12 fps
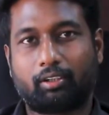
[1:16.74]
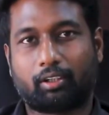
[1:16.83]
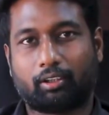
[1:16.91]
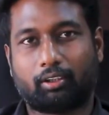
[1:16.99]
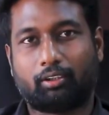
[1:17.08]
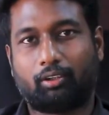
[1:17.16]
in
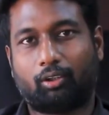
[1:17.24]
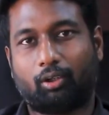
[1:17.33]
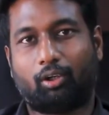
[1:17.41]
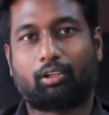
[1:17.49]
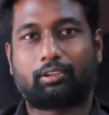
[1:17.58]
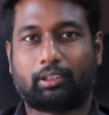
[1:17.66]
color
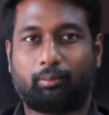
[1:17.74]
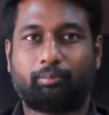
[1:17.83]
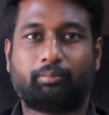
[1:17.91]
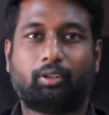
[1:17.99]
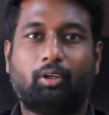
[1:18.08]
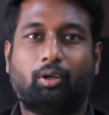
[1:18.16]
or some
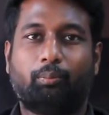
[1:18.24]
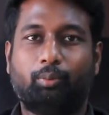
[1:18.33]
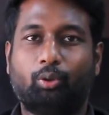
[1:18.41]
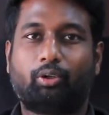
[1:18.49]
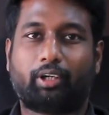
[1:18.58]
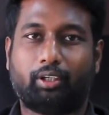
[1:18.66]

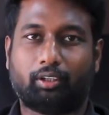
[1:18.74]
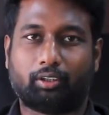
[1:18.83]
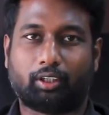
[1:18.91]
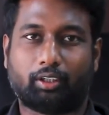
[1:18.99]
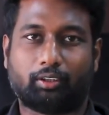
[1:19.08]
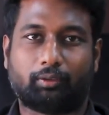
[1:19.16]
blue-green in
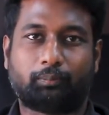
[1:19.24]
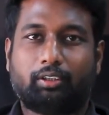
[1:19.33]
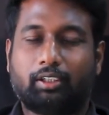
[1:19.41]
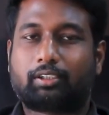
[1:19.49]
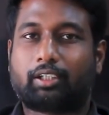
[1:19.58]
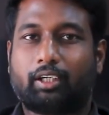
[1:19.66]
color.
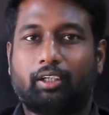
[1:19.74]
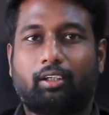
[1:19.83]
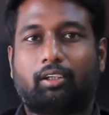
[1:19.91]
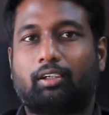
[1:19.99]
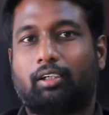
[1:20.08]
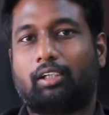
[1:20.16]
This
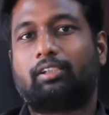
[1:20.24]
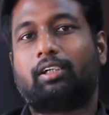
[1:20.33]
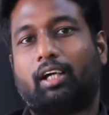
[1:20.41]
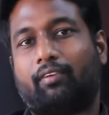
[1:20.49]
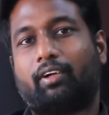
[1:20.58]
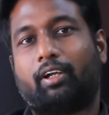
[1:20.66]
color doesn't
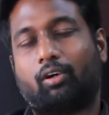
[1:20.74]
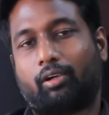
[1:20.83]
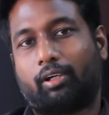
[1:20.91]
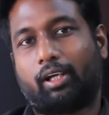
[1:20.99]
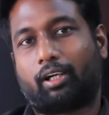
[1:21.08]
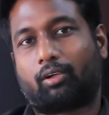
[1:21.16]
have a
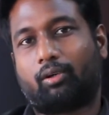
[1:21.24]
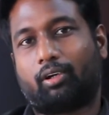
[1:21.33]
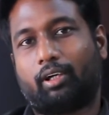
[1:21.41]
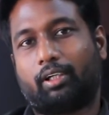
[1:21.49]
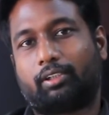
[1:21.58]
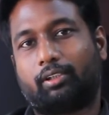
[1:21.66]
direct
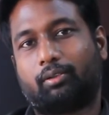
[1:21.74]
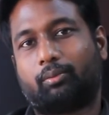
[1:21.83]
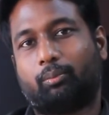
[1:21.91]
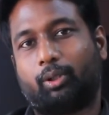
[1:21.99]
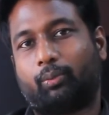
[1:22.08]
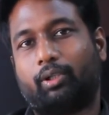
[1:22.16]
correlation
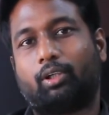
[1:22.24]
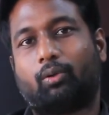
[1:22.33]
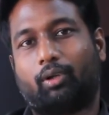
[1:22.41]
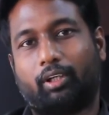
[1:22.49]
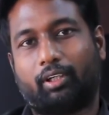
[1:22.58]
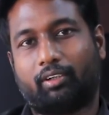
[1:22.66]
between the
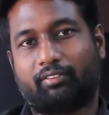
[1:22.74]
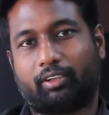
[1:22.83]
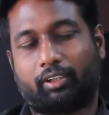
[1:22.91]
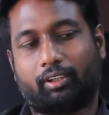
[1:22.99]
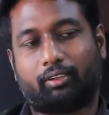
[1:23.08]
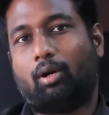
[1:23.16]
quality of
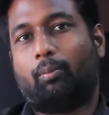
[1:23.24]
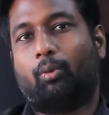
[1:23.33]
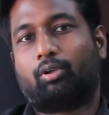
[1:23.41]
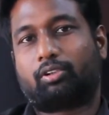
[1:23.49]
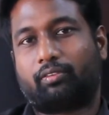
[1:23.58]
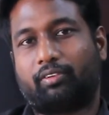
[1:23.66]
honey.
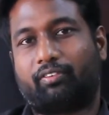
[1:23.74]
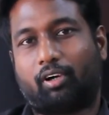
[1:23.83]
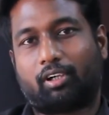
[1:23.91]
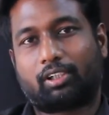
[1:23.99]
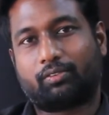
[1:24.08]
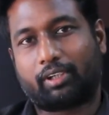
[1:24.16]
Most of the forest